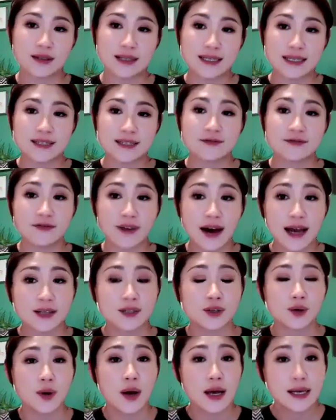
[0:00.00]
this
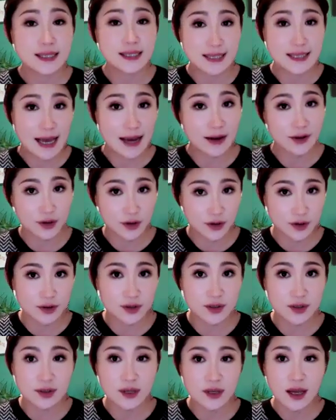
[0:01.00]
vital
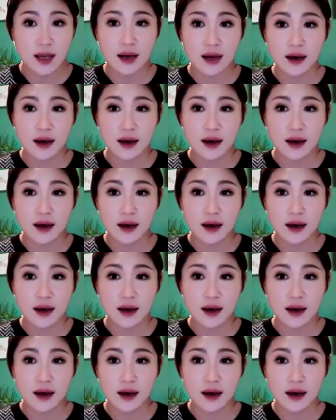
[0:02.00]
sectors,